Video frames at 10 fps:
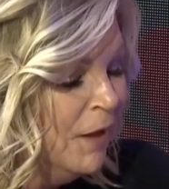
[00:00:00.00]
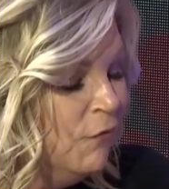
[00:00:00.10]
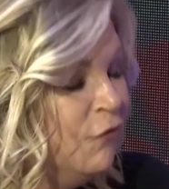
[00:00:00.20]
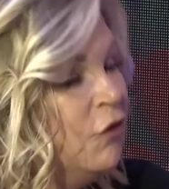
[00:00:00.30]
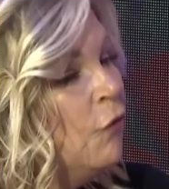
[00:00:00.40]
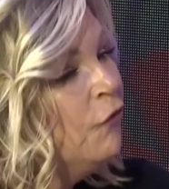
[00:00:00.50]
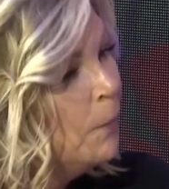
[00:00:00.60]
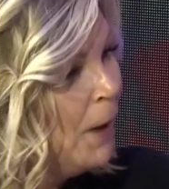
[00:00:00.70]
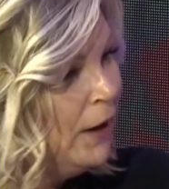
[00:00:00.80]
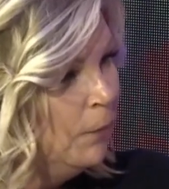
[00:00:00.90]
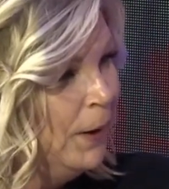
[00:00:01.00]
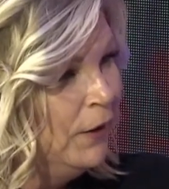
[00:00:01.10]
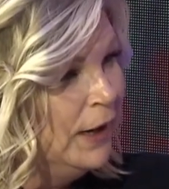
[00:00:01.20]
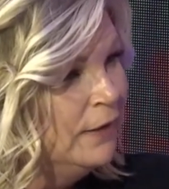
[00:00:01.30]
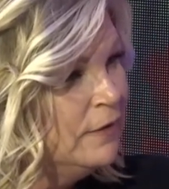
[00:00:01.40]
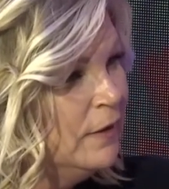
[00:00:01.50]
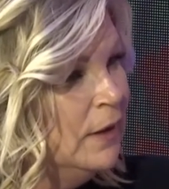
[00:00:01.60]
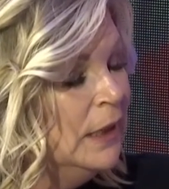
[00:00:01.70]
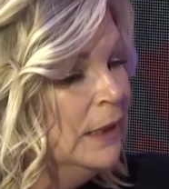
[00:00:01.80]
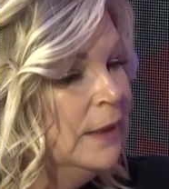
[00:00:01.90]
So for bridal parties,
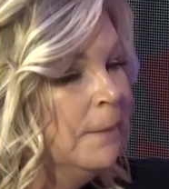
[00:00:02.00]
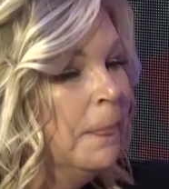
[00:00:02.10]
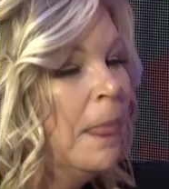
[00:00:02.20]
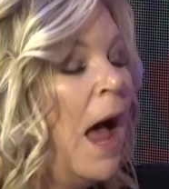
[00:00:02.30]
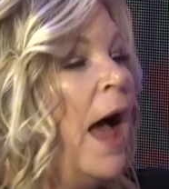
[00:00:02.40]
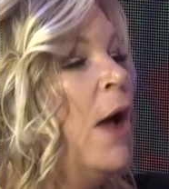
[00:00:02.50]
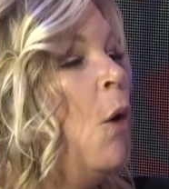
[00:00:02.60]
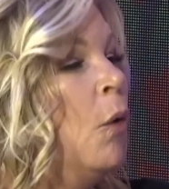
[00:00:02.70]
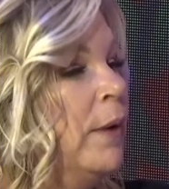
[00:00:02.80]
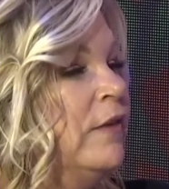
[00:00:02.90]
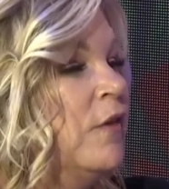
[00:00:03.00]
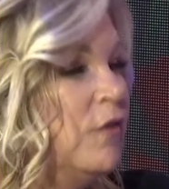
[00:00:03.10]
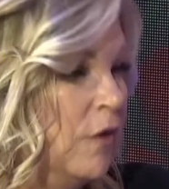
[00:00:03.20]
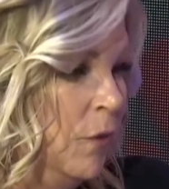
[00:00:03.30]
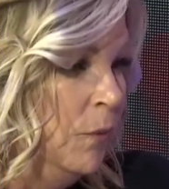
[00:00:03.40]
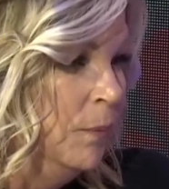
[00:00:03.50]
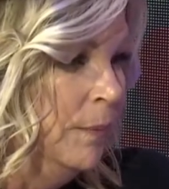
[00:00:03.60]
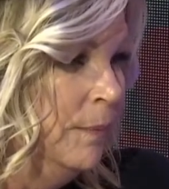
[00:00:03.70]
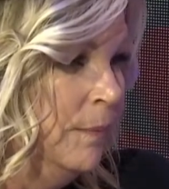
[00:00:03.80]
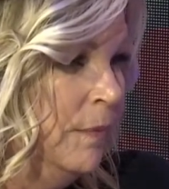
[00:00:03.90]
I always assume
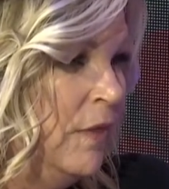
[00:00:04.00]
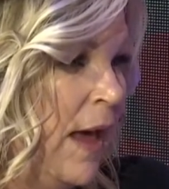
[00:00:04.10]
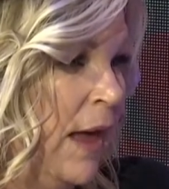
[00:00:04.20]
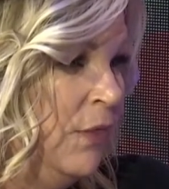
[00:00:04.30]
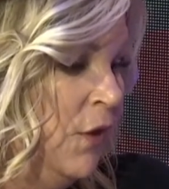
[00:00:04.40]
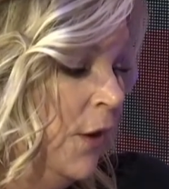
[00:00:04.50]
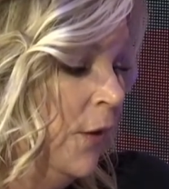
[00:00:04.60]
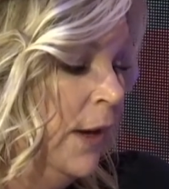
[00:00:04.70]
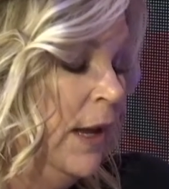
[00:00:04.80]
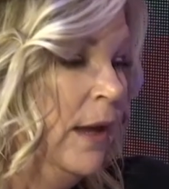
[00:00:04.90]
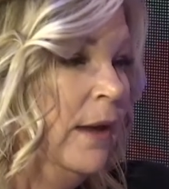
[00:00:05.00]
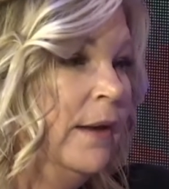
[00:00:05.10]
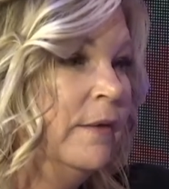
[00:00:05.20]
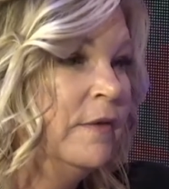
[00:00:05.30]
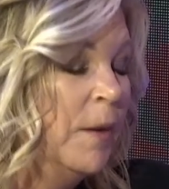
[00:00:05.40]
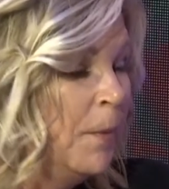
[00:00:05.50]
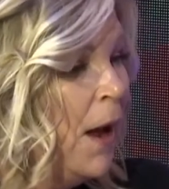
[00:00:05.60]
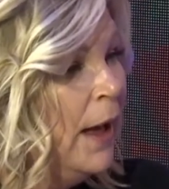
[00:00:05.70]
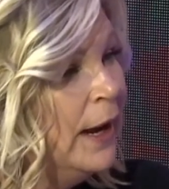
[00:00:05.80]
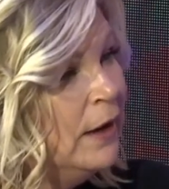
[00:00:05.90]
that there is a
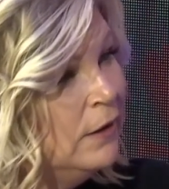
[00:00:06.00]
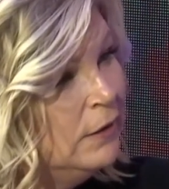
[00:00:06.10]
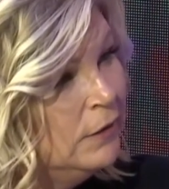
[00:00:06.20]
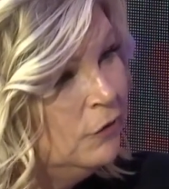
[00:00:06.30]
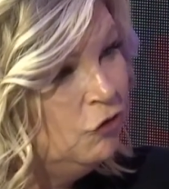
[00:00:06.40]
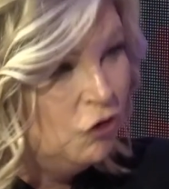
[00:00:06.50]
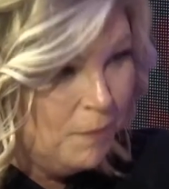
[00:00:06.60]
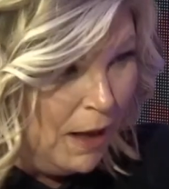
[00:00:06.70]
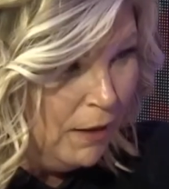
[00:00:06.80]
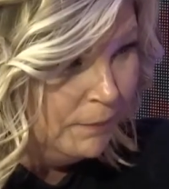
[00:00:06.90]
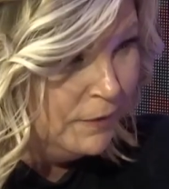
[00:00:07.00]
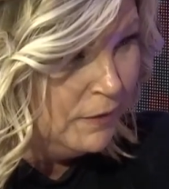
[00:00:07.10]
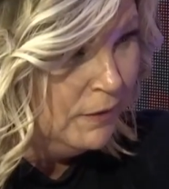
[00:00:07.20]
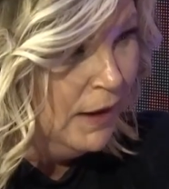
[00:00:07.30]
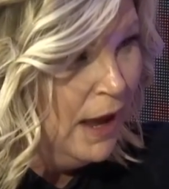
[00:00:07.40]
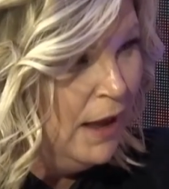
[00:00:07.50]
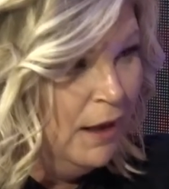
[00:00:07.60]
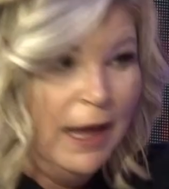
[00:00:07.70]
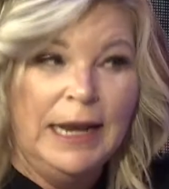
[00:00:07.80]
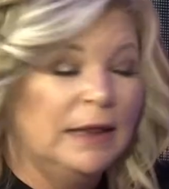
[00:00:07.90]
bride, 2 moms,
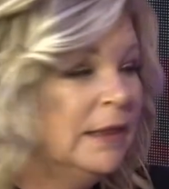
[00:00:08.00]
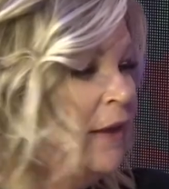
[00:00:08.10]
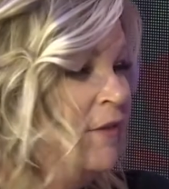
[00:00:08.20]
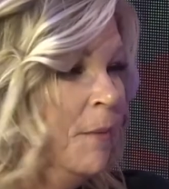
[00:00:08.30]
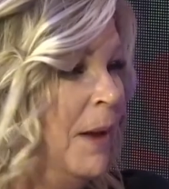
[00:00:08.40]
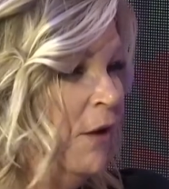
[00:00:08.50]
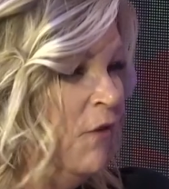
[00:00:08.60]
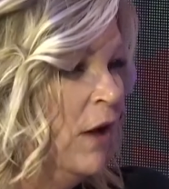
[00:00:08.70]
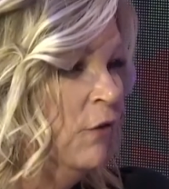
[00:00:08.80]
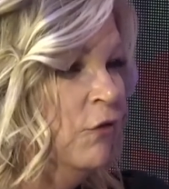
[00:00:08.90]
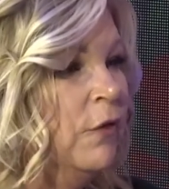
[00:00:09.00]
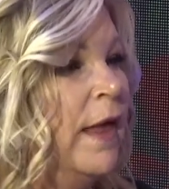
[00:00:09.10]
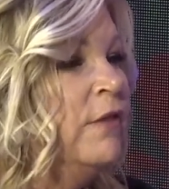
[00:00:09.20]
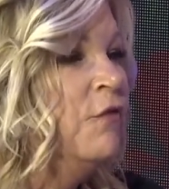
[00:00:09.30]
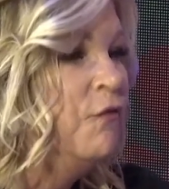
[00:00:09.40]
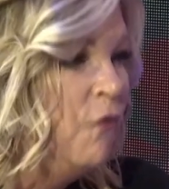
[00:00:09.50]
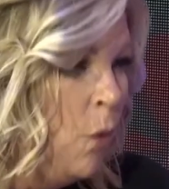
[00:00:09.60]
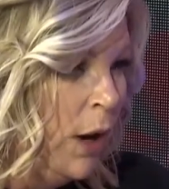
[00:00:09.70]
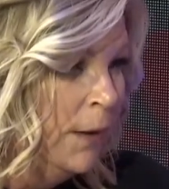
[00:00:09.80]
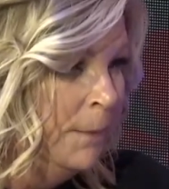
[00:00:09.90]
and at least a maid of honor. So that's 4.